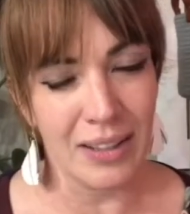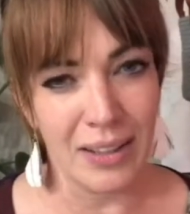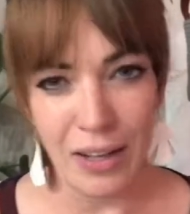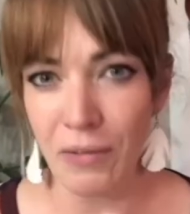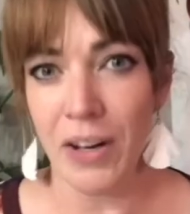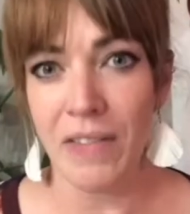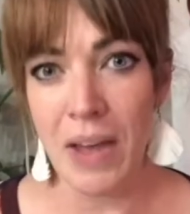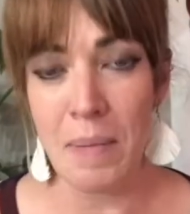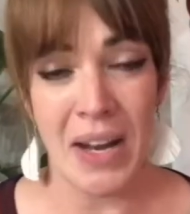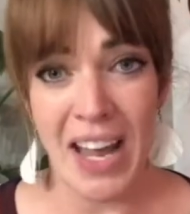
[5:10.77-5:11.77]
get rid of
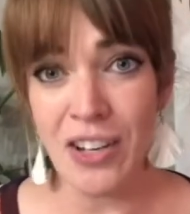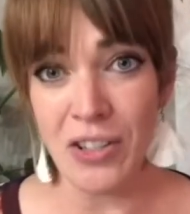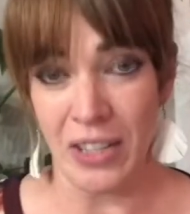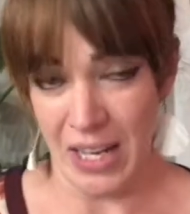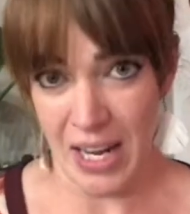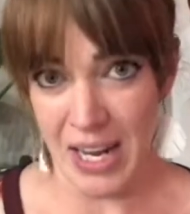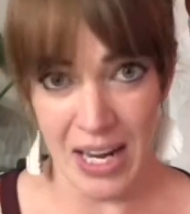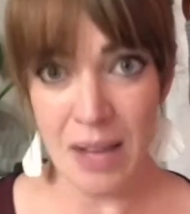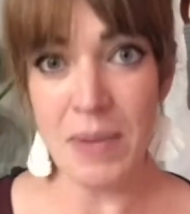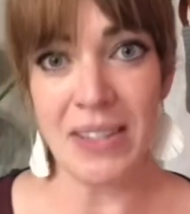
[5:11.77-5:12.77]
them, but naturally
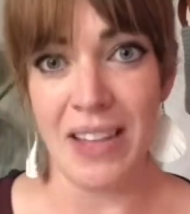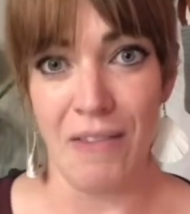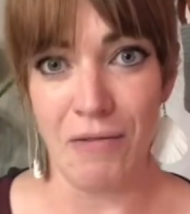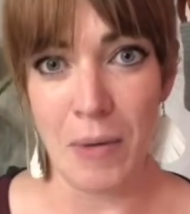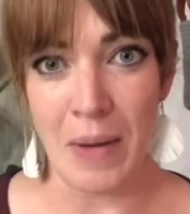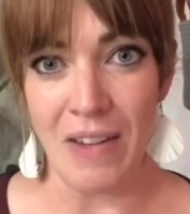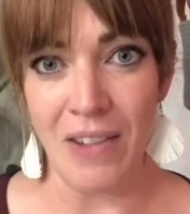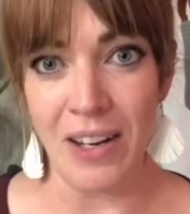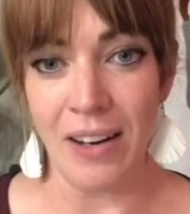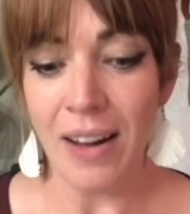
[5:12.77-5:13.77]
inhibits them from
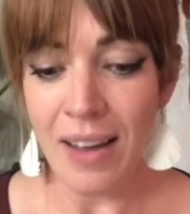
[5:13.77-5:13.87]
even